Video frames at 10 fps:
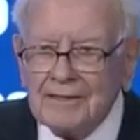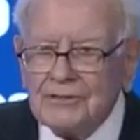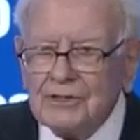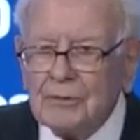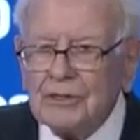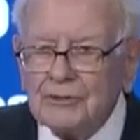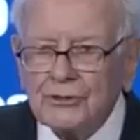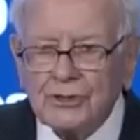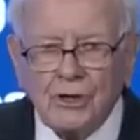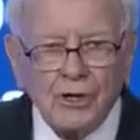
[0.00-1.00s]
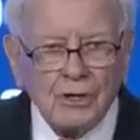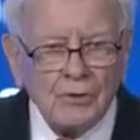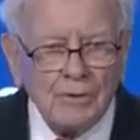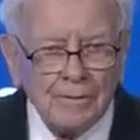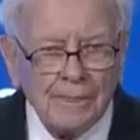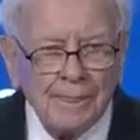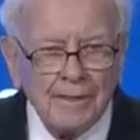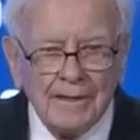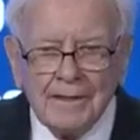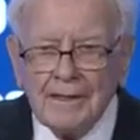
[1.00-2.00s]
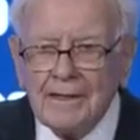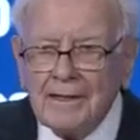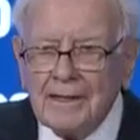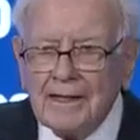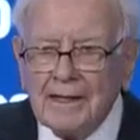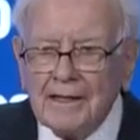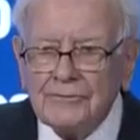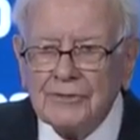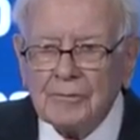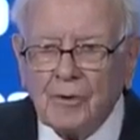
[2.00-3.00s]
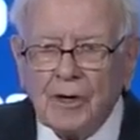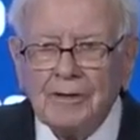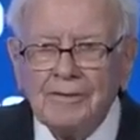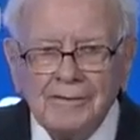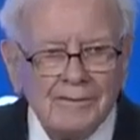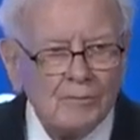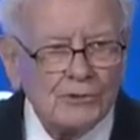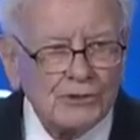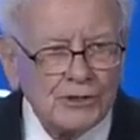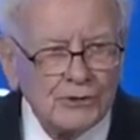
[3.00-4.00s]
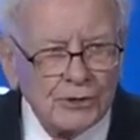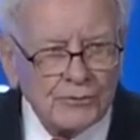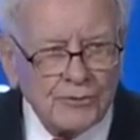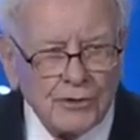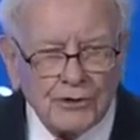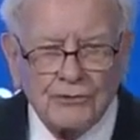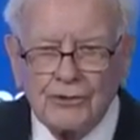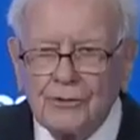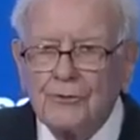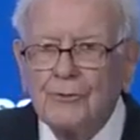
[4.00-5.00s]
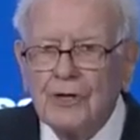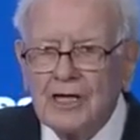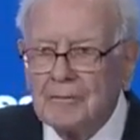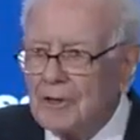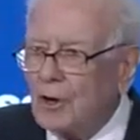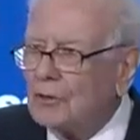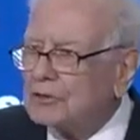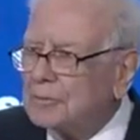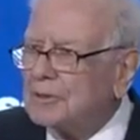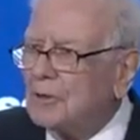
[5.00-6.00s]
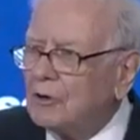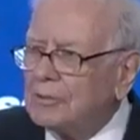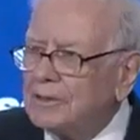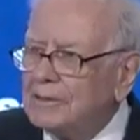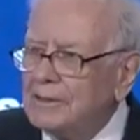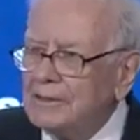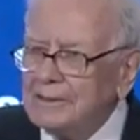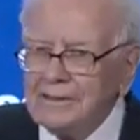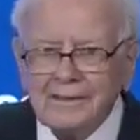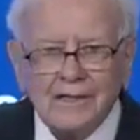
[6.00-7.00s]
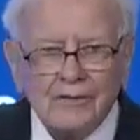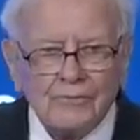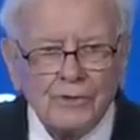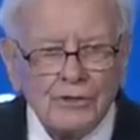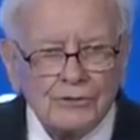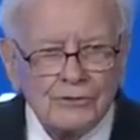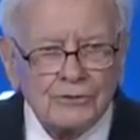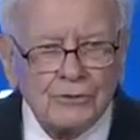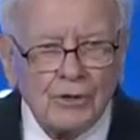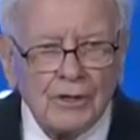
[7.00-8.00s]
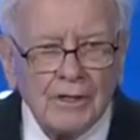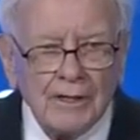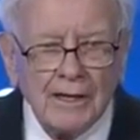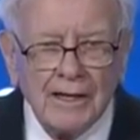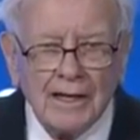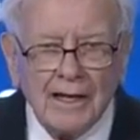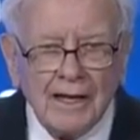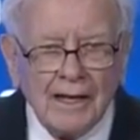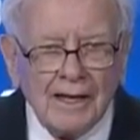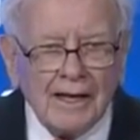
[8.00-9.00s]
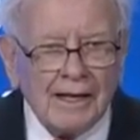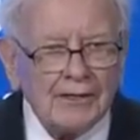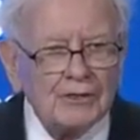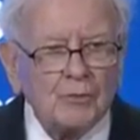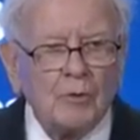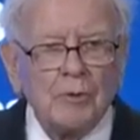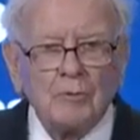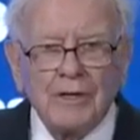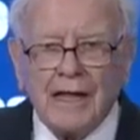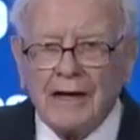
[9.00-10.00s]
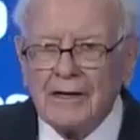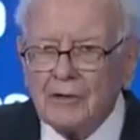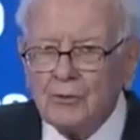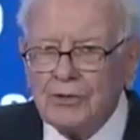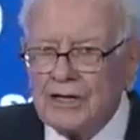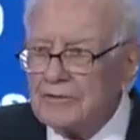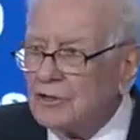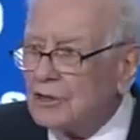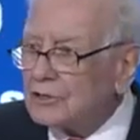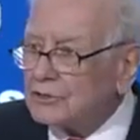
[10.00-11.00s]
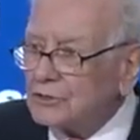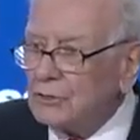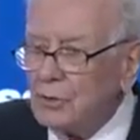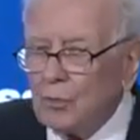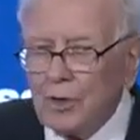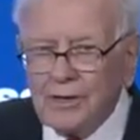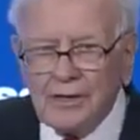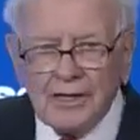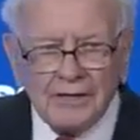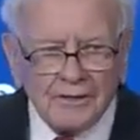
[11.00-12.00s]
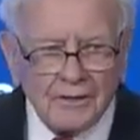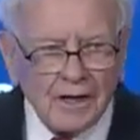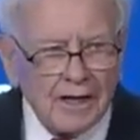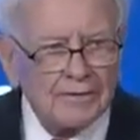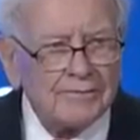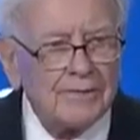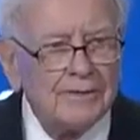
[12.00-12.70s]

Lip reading: She went to Chicago, and she bought what she could of furniture. Her dream had always been to open a furniture store. And this woman who had never gone to school one day in her life,